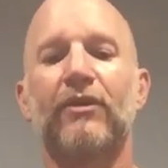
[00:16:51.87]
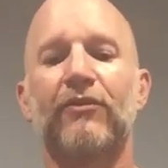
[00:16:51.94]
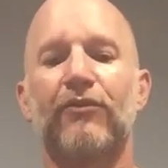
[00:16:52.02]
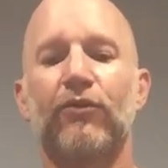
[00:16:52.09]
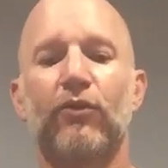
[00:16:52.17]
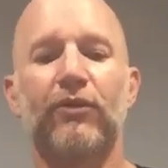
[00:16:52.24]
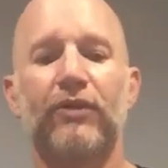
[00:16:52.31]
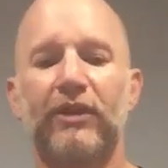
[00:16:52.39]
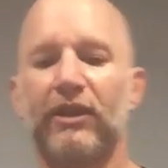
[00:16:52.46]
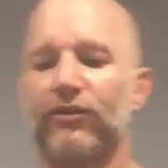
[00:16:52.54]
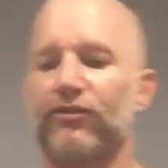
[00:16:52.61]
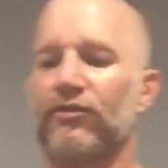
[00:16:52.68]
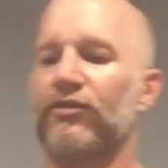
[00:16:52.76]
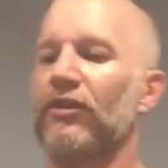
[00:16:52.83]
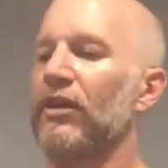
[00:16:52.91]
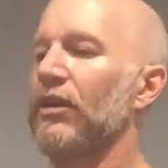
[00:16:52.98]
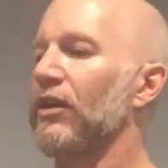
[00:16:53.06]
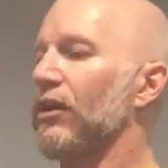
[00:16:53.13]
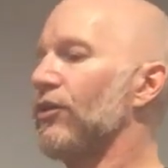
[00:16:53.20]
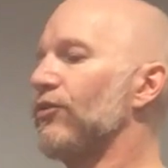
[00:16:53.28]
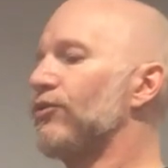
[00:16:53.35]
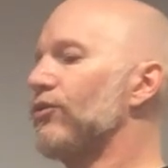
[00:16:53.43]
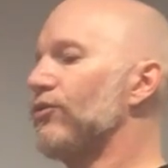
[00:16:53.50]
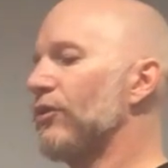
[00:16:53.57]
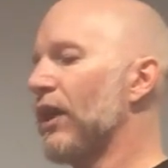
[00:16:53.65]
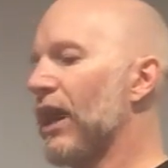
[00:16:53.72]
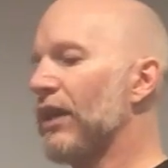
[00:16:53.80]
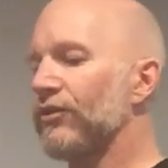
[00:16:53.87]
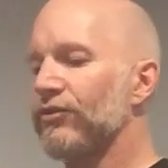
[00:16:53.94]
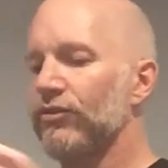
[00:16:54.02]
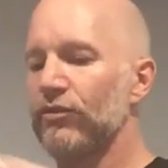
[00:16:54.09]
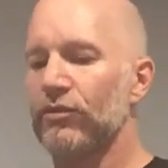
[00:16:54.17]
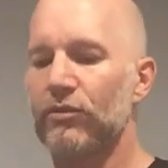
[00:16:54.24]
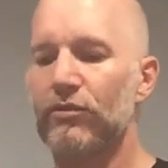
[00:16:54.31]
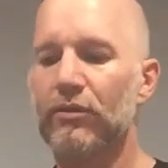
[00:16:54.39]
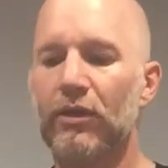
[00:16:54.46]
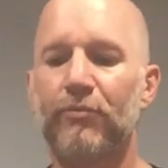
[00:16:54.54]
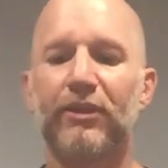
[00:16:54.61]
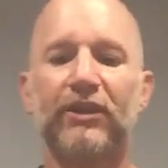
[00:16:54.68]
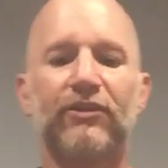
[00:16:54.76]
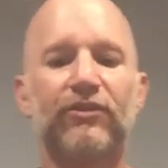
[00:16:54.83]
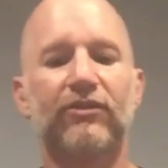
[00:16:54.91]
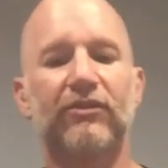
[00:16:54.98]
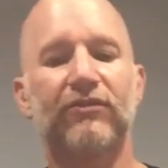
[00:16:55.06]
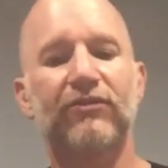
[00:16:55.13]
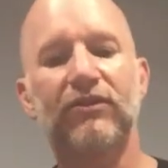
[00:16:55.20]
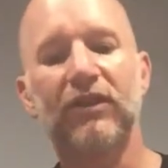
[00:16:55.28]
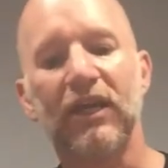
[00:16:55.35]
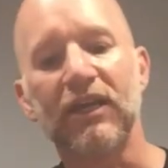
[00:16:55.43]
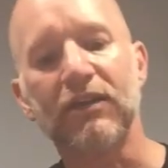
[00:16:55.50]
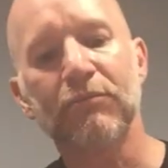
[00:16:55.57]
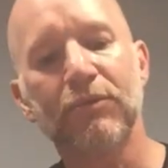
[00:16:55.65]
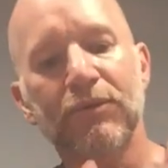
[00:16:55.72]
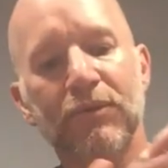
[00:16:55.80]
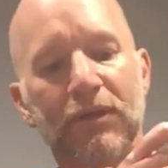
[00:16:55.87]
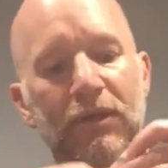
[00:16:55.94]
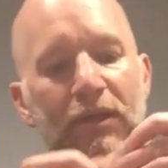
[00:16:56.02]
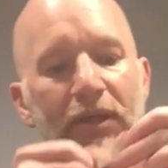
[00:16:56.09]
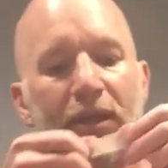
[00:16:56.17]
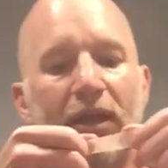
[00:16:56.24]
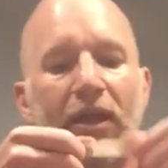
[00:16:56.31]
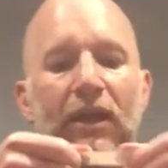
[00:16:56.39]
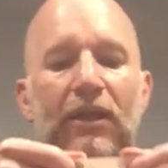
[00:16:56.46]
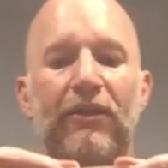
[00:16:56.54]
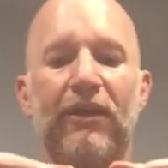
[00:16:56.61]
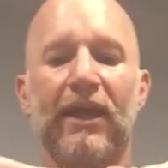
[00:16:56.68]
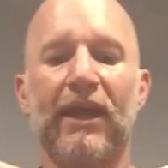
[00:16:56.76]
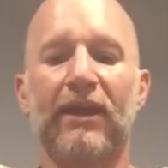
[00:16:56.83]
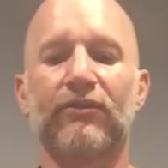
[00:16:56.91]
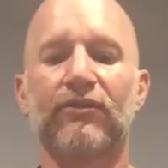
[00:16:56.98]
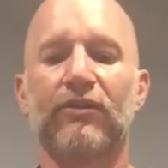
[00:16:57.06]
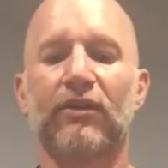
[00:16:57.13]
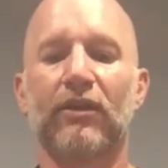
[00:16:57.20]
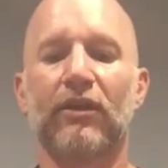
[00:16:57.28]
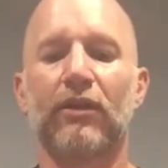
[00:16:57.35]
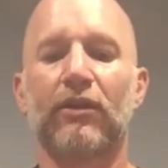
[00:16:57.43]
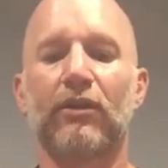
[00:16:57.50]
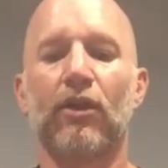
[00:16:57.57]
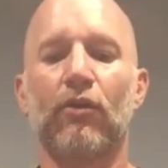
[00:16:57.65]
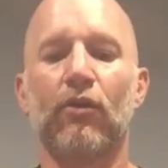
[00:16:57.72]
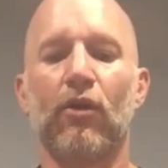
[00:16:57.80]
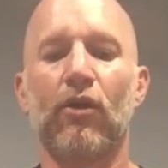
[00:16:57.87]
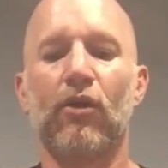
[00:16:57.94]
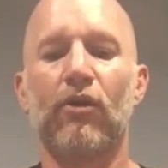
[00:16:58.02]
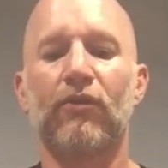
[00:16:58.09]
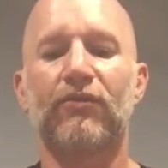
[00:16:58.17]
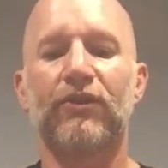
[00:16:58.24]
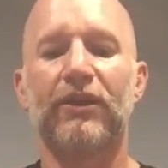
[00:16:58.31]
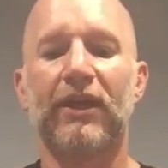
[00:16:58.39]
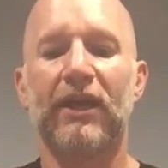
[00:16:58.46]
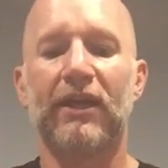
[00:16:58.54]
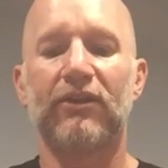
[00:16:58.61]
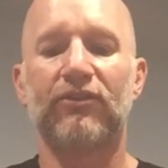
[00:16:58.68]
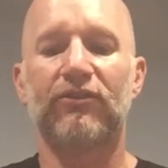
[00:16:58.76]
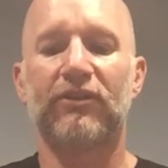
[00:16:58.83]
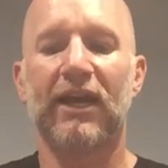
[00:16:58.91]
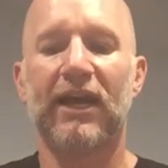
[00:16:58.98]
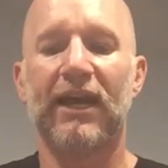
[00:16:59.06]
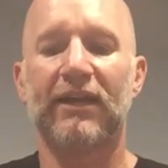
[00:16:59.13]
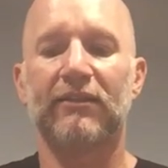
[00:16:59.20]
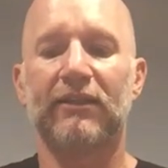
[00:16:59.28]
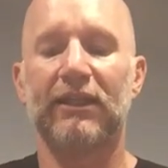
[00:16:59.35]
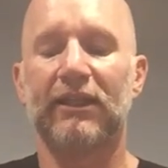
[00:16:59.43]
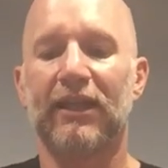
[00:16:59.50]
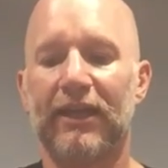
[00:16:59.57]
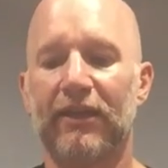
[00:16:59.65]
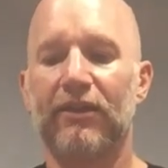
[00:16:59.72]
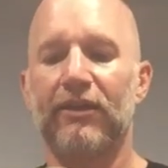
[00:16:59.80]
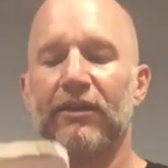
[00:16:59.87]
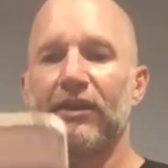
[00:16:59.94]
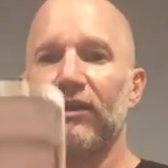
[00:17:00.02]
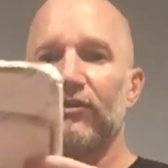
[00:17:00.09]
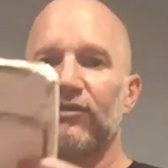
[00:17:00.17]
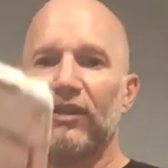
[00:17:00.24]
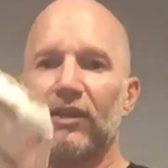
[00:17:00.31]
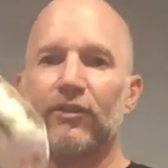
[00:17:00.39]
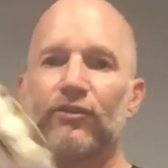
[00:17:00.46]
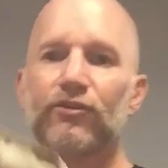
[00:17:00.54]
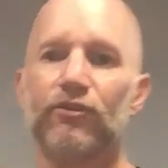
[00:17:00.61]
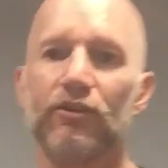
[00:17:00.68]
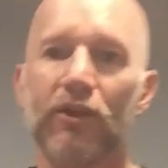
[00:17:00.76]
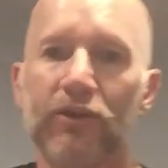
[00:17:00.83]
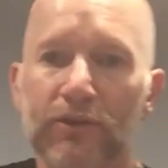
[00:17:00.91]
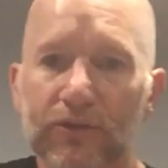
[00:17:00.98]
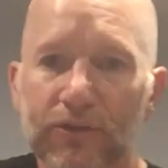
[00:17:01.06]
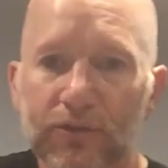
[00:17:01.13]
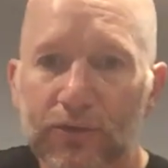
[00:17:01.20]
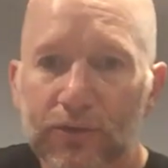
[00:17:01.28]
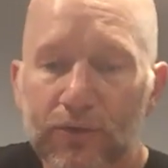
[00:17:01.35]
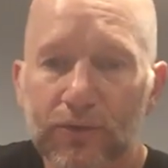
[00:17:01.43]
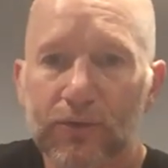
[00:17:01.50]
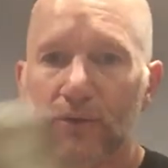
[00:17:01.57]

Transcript: For this, do not do pieces of tape that go over the edge diagonally like this, and I'll show you.